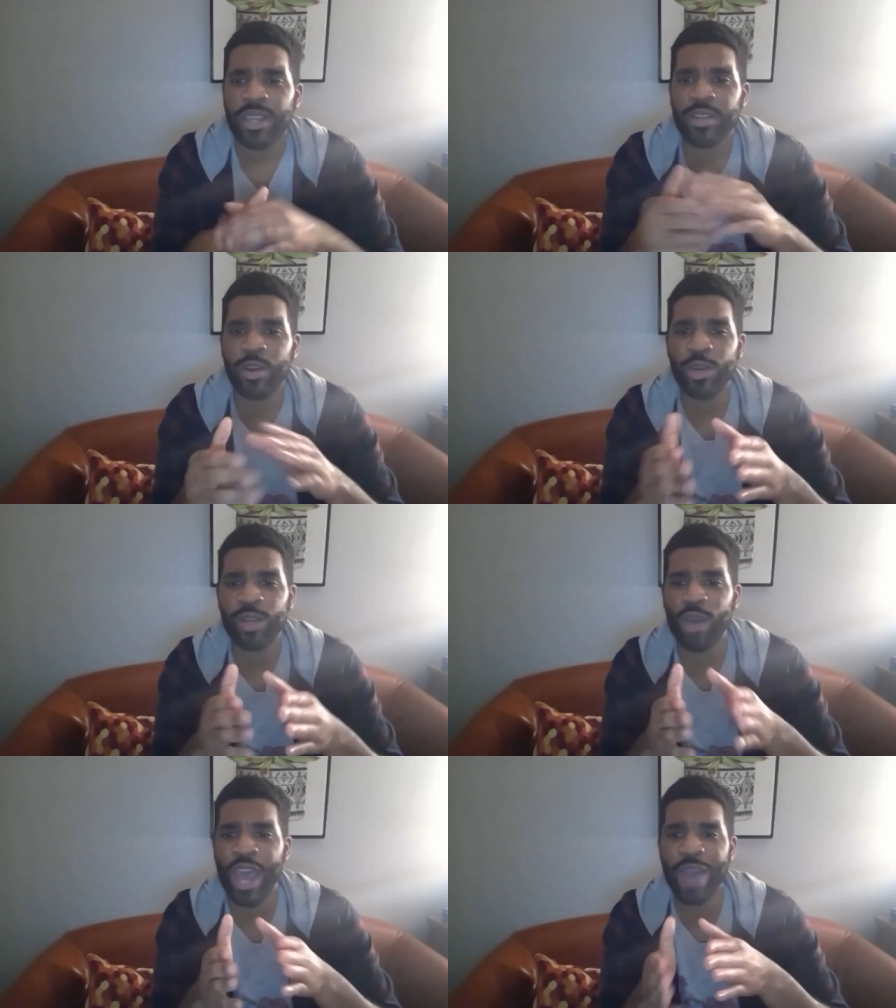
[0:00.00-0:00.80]
you know
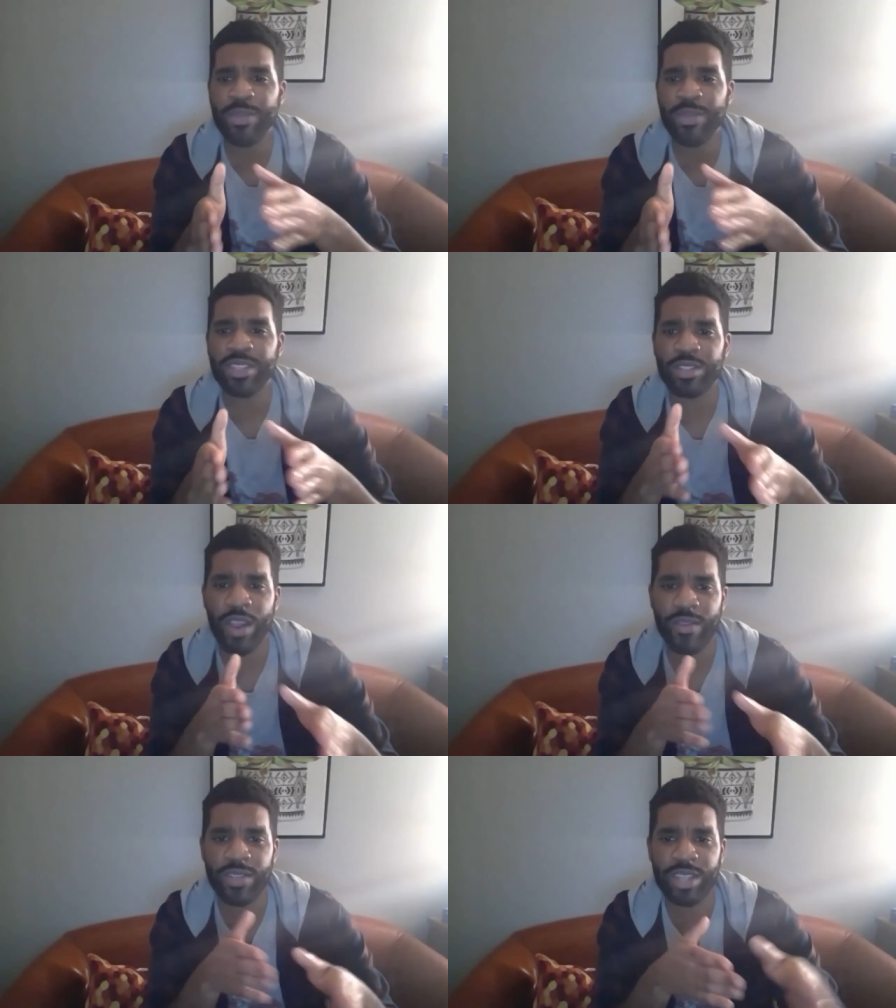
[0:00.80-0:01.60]
what happens is
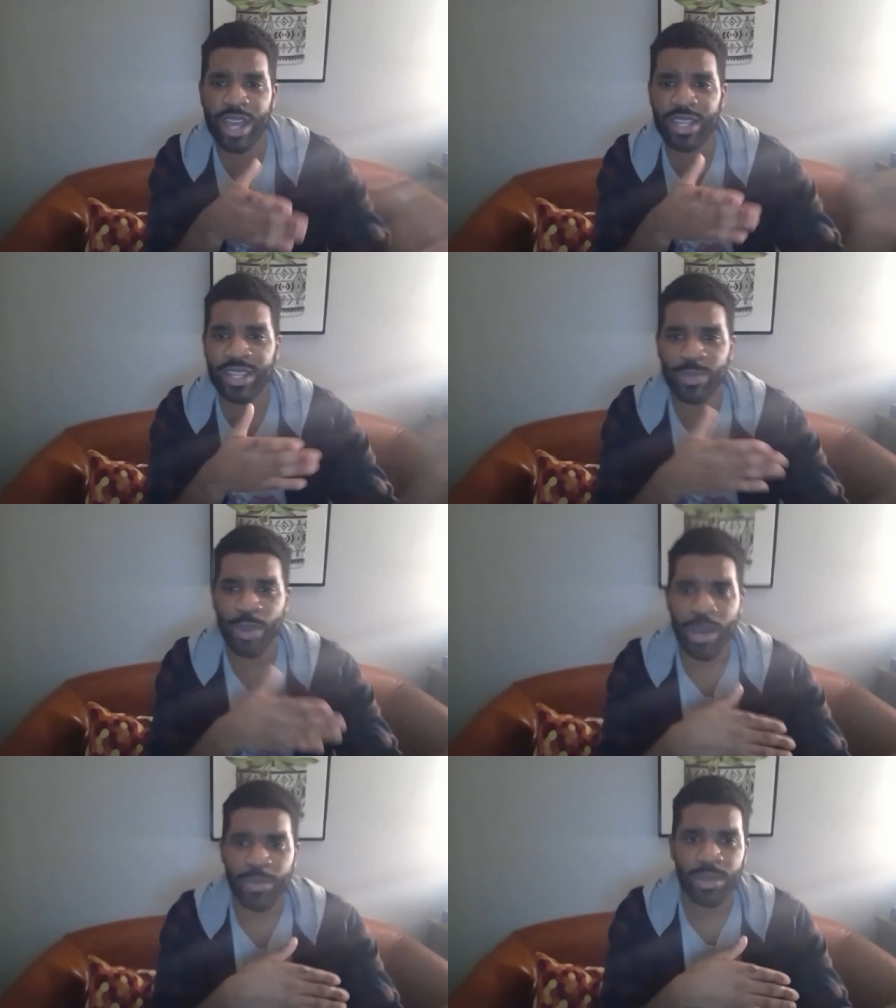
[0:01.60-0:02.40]
Travis Scott gets
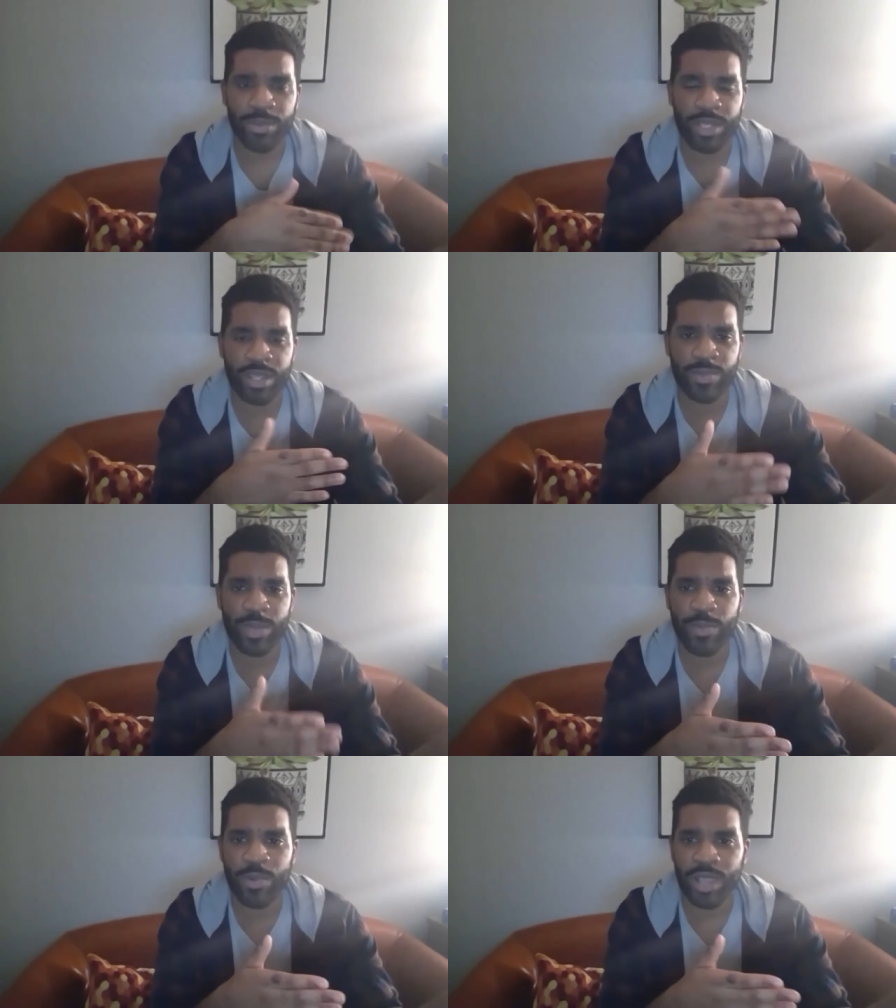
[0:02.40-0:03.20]
popular because
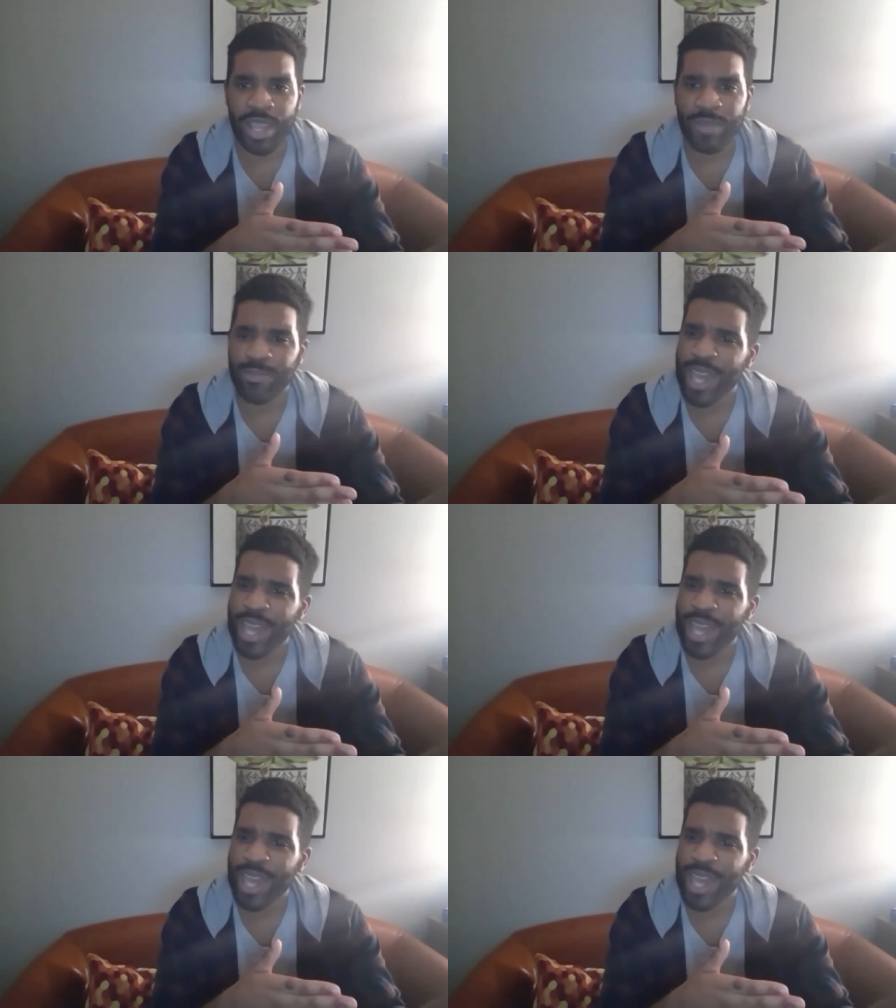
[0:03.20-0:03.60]
people are like,